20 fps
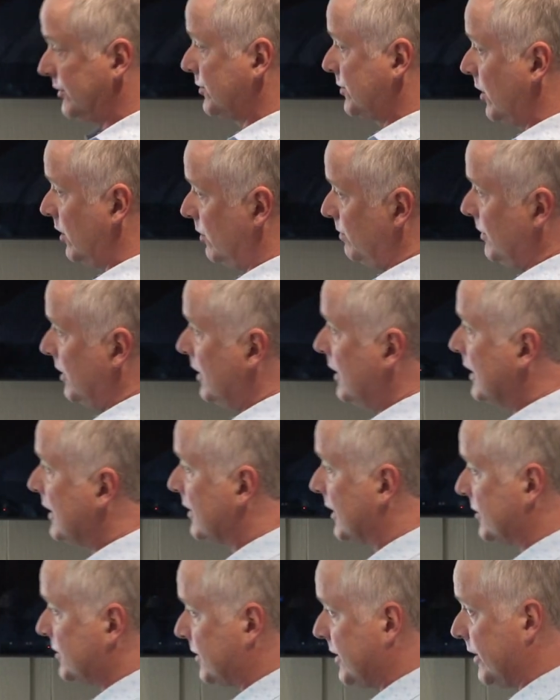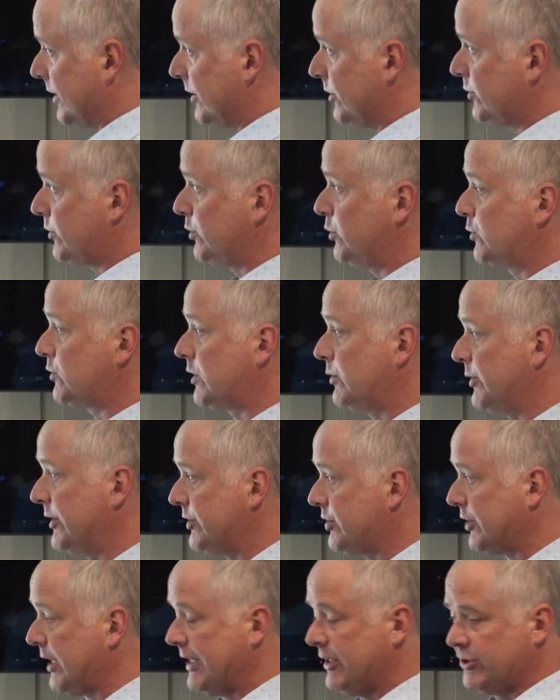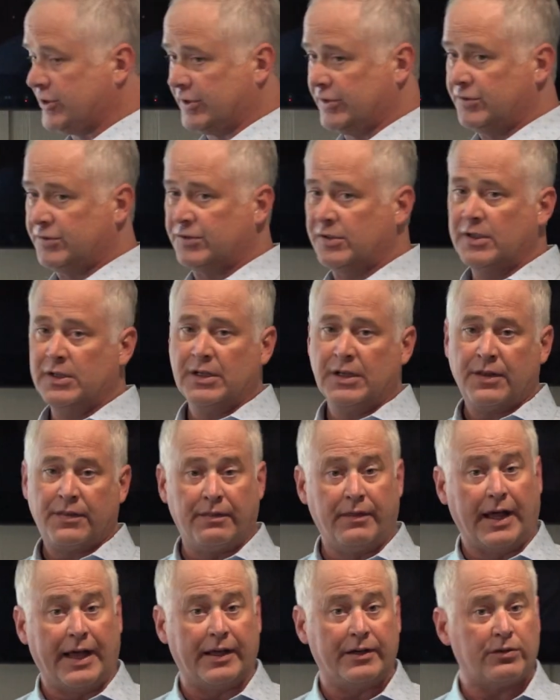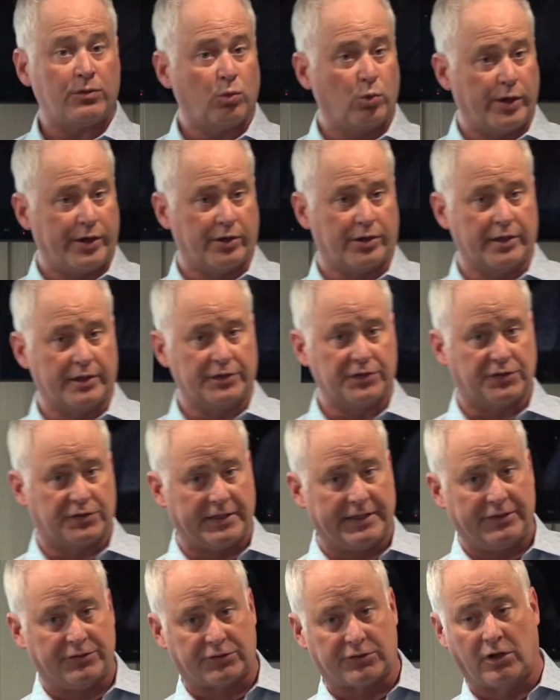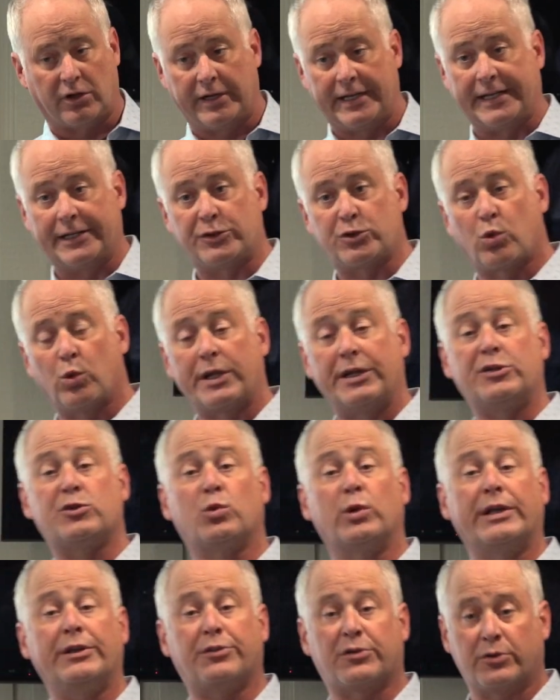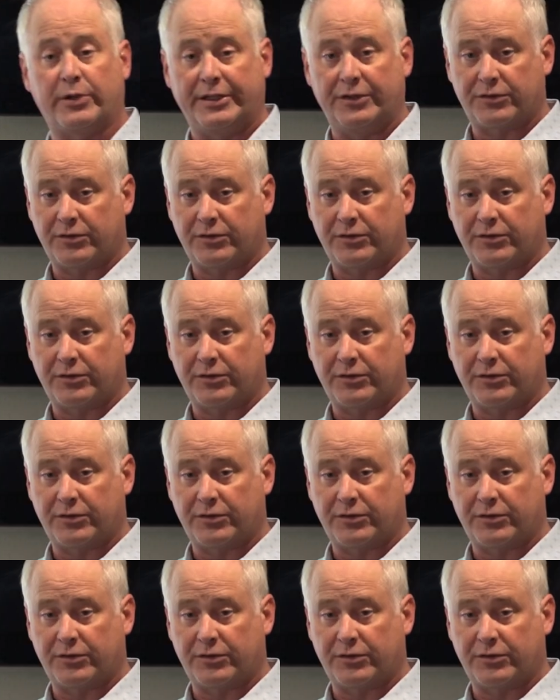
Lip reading: So let's get into some of the changes that we are going to see starting in 2023.